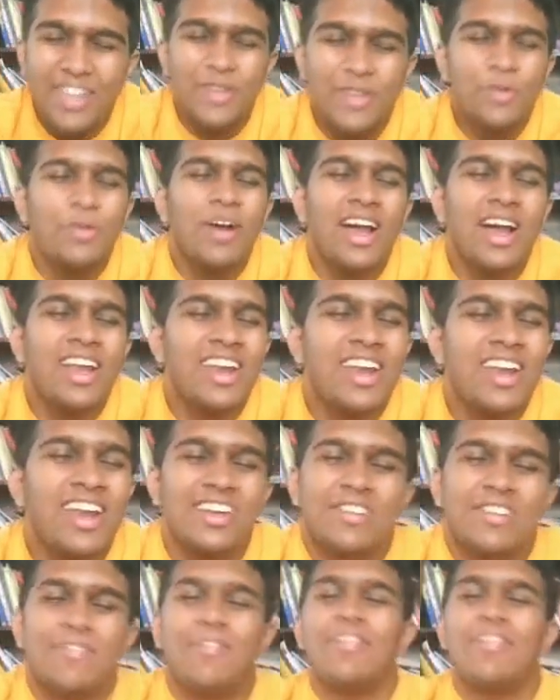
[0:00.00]
the
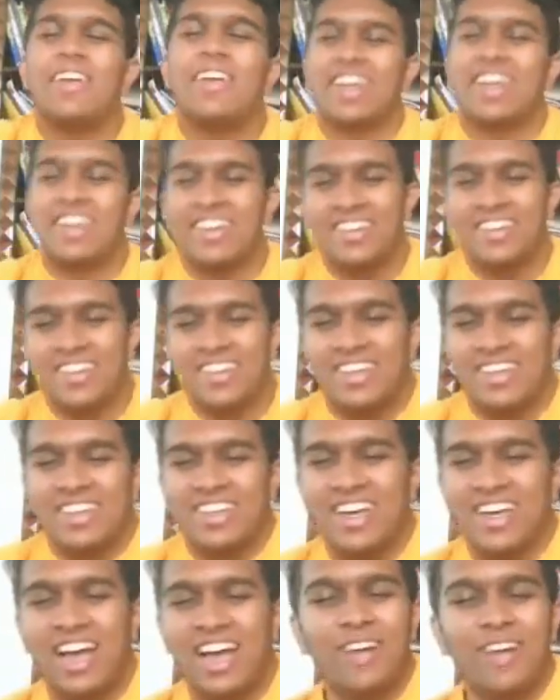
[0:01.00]
200 feet?
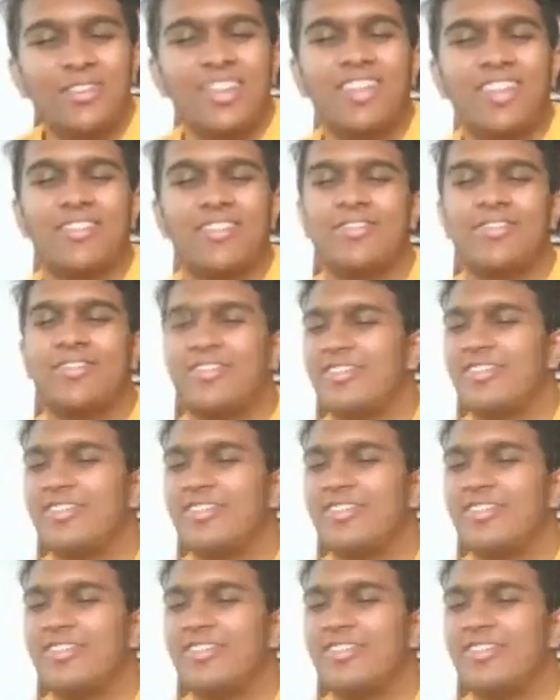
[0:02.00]
How the fuck?